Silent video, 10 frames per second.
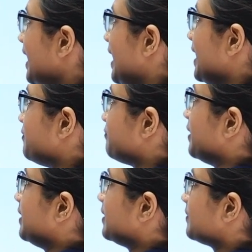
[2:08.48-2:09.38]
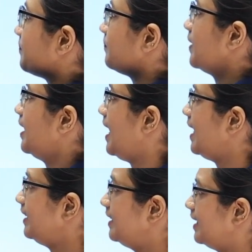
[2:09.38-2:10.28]
an elephant.
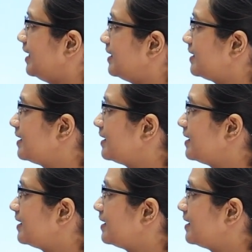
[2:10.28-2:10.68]
And then